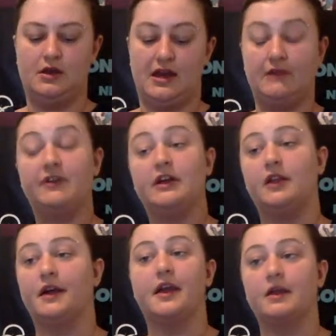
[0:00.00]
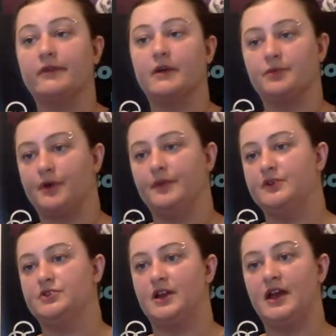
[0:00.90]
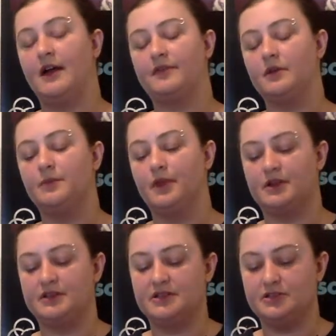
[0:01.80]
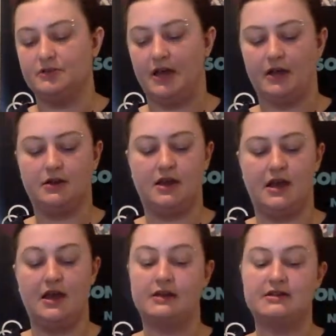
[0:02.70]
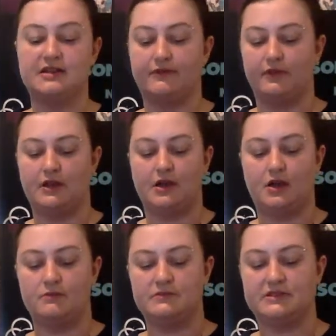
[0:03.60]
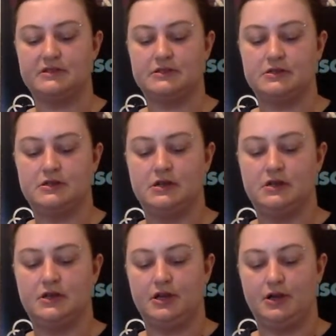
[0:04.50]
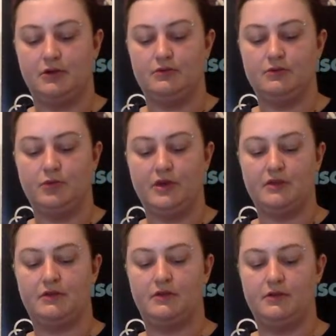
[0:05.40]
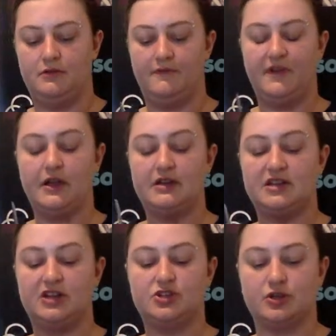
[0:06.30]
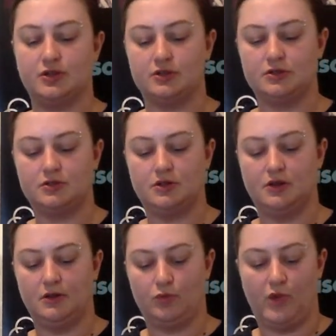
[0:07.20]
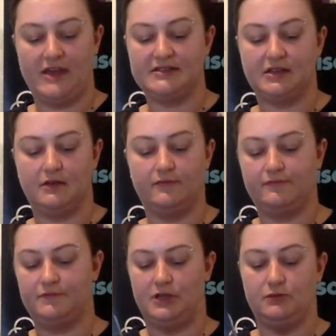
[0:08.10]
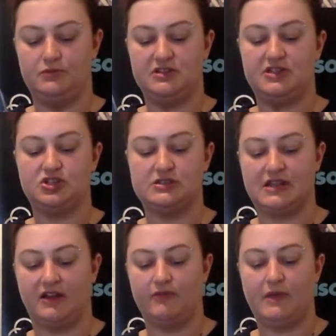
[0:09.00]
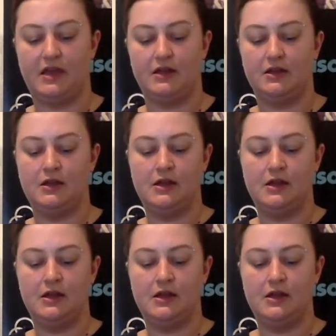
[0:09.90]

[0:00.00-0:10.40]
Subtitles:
and I'm very lucky and I'm very privileged that I have the ability to do that. And it definitely comes, with very intentional ways of decisions that I've made,